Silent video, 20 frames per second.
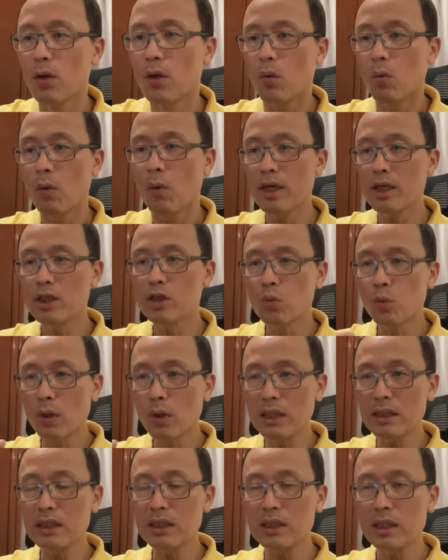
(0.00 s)
What is
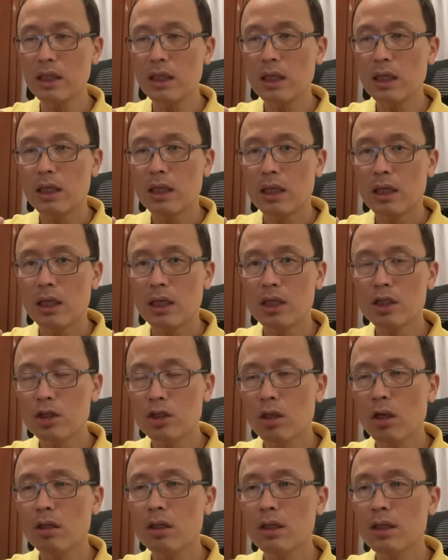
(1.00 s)
worse is
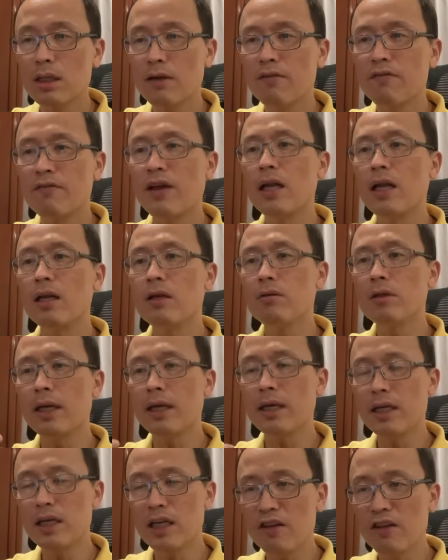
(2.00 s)
not the value that
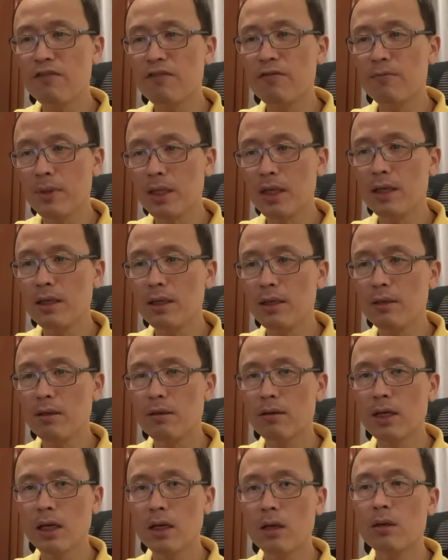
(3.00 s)
it give me,
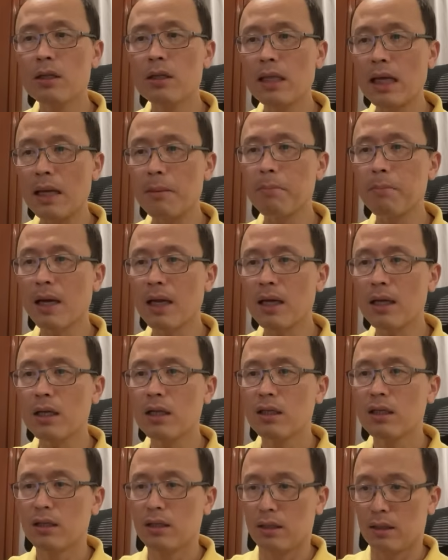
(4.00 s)
okay, but
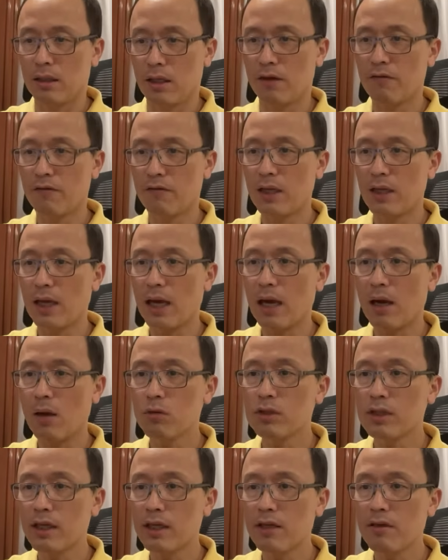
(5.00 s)
the
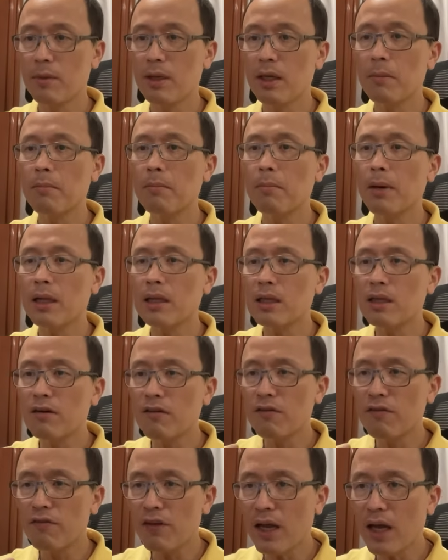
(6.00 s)
house they give me, but the
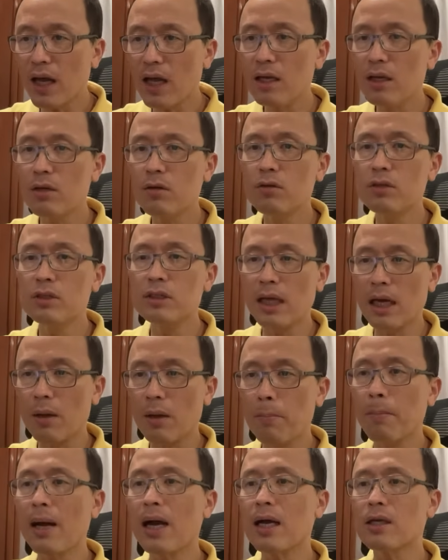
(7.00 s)
values that I
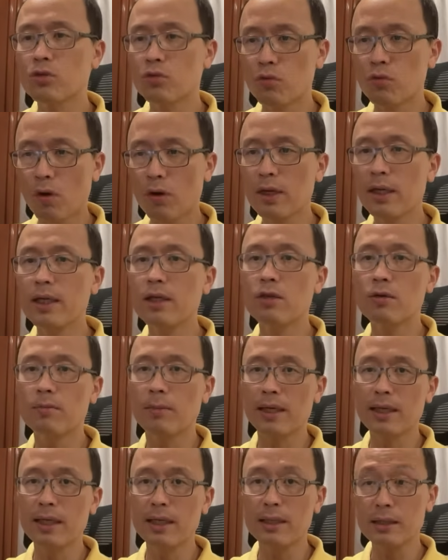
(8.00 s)
pass wrongly to
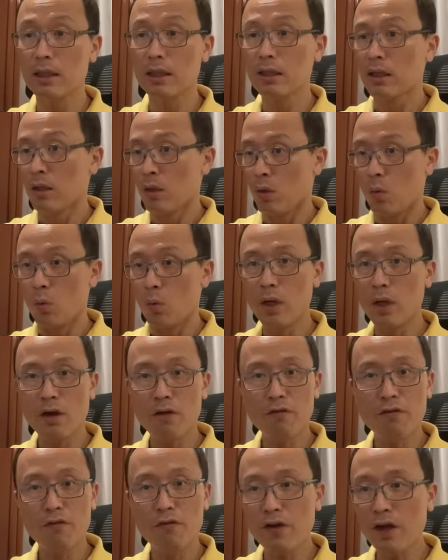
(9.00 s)
my kids. We are
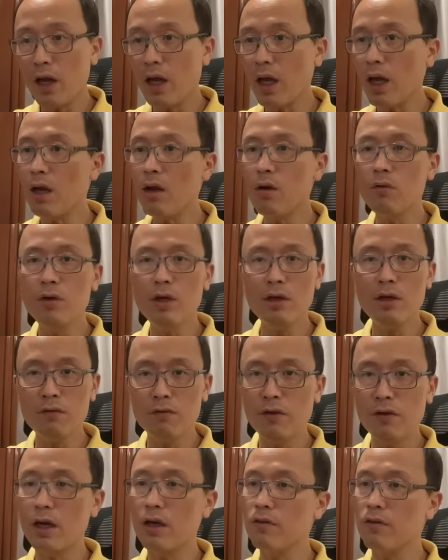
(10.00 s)
very,
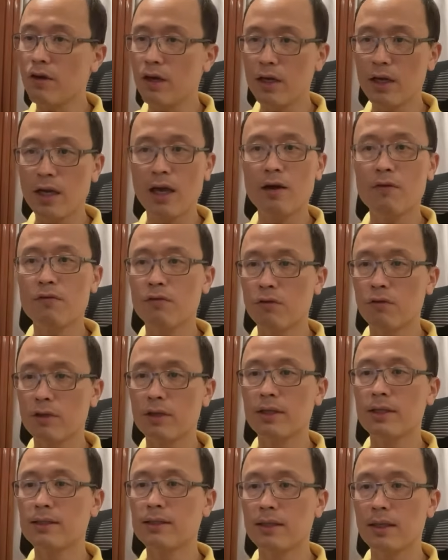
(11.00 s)
very, very careful on
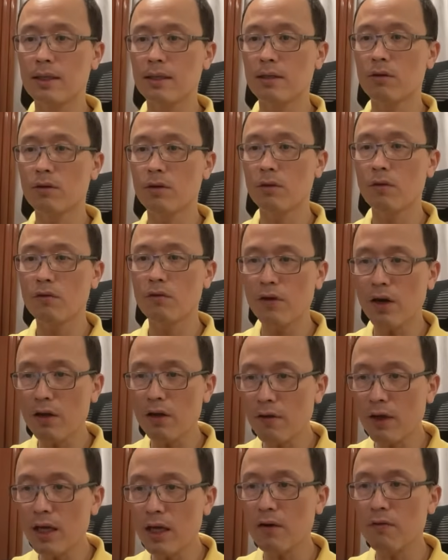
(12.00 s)
this thing. Okay, we're very,
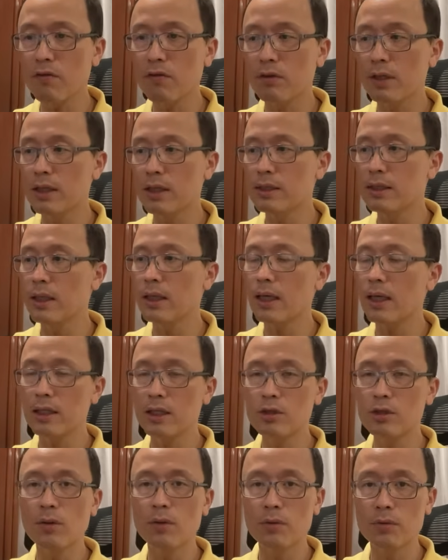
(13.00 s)
very careful on this thing, and
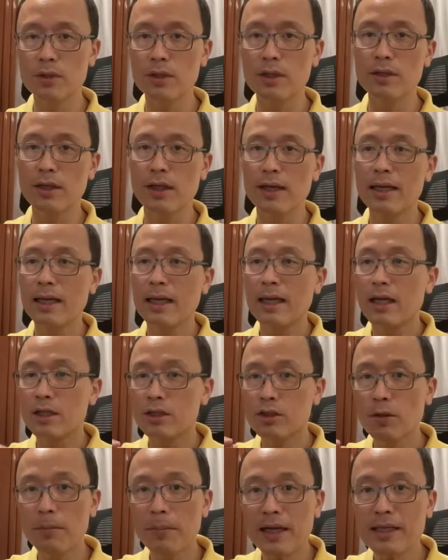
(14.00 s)
this one.
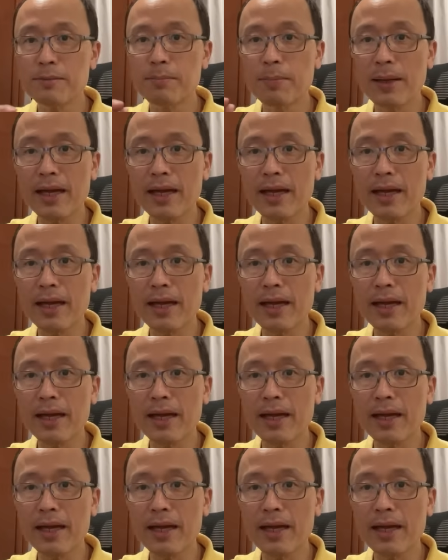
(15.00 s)
So let's